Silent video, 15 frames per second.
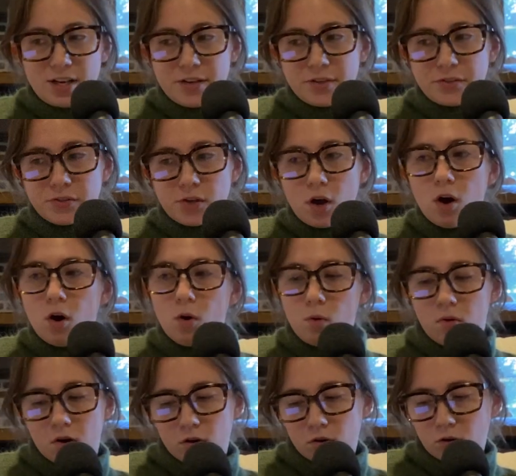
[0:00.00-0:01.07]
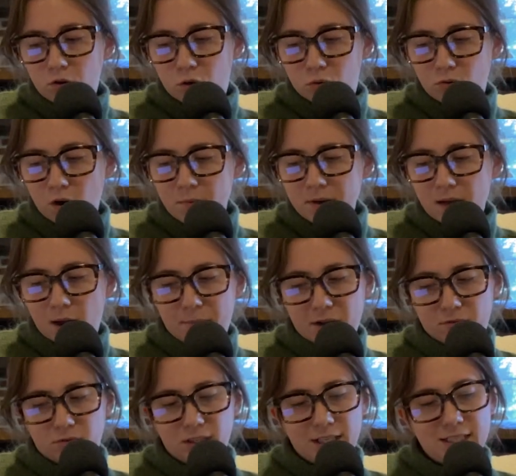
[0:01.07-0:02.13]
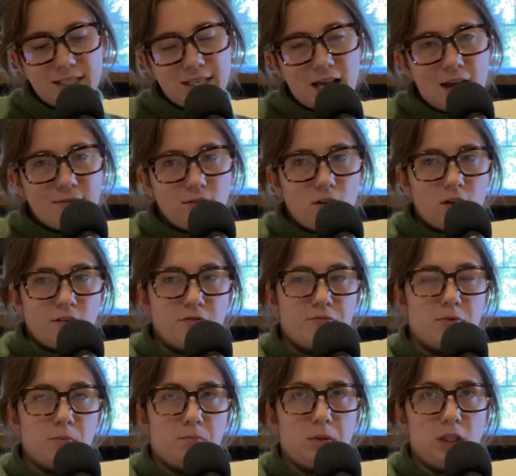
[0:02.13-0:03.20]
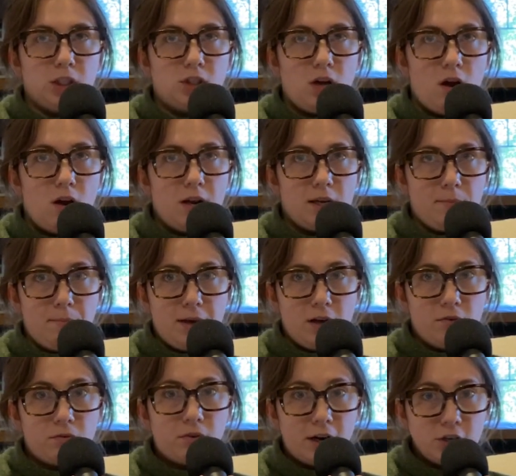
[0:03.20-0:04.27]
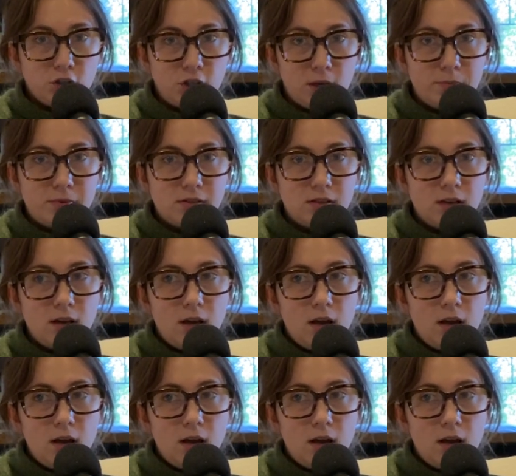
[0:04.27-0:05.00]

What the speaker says: So growing up, I really didn't have a lot of platonic male friendships.